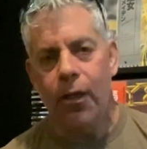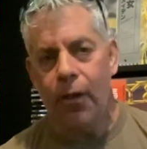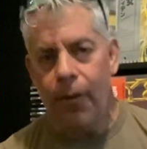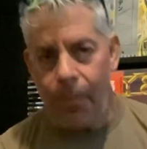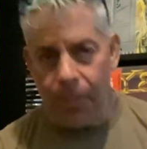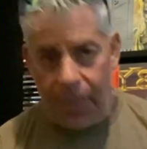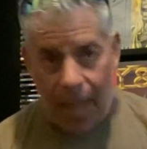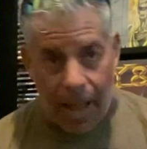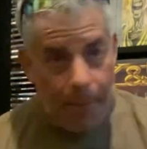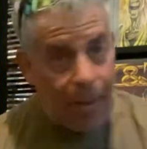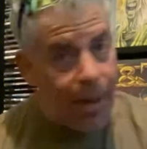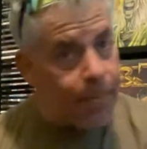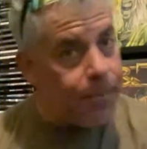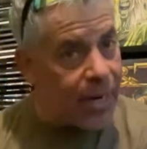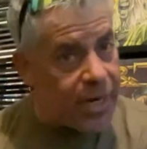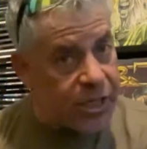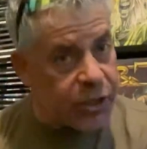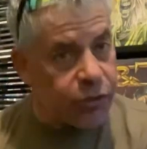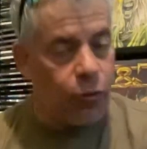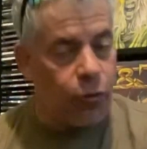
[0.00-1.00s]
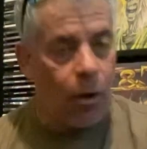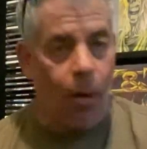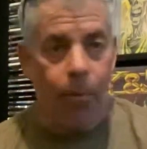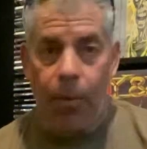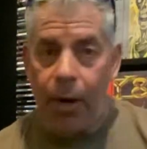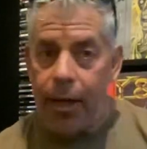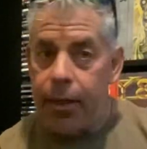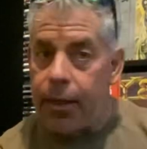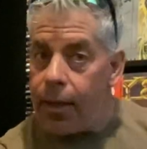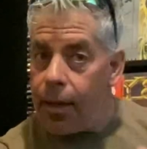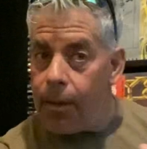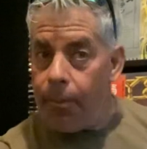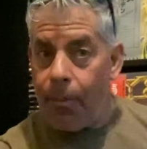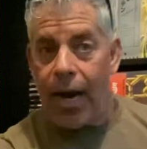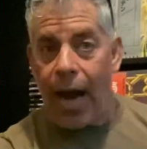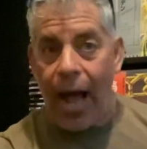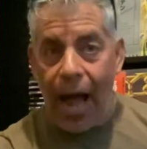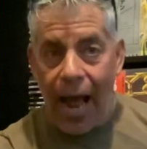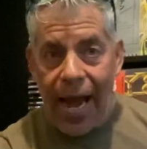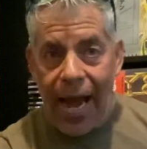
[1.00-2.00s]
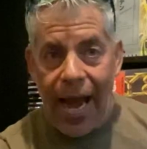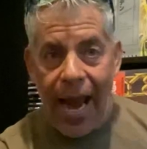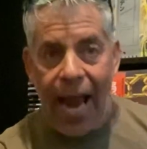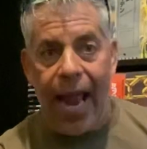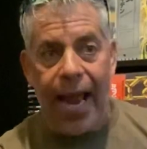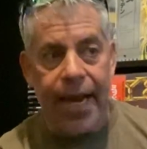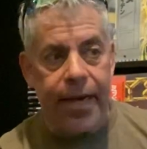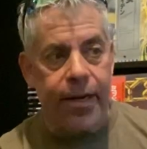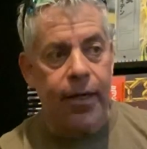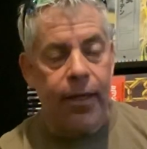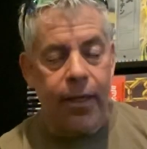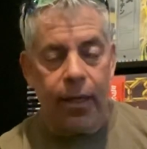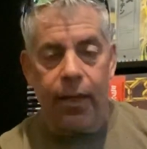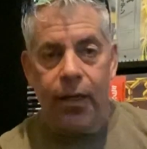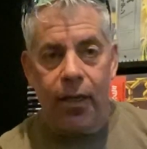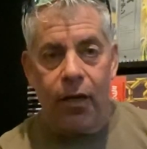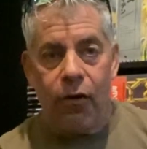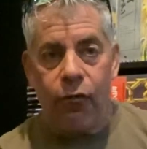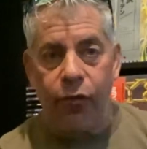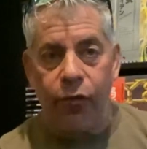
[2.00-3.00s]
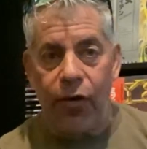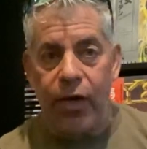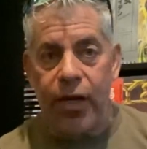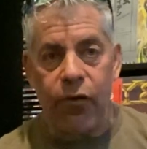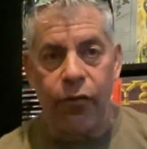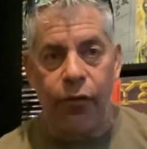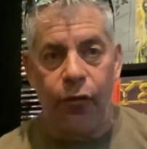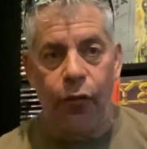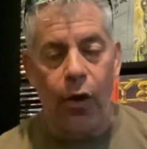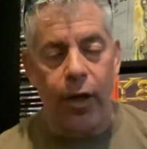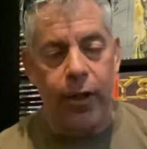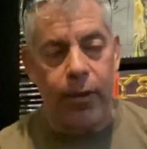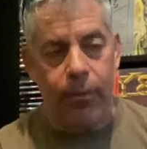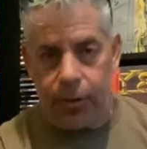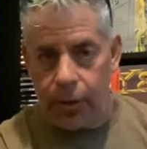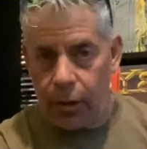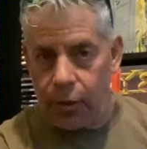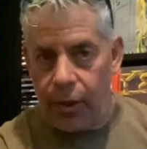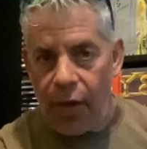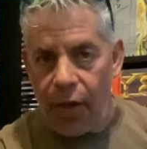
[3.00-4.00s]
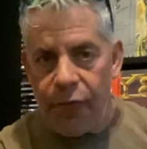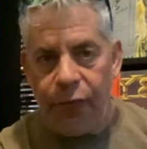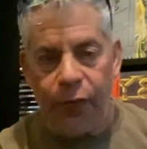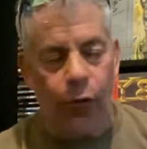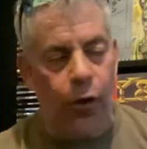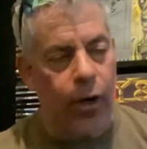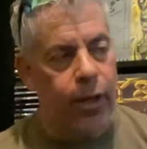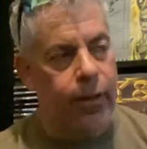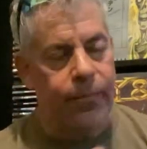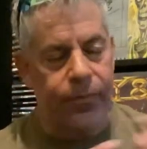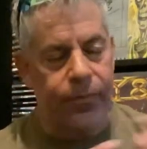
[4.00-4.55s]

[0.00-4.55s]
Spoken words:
Not my bass drum, but my hi-hat friggin' foot, the left foot.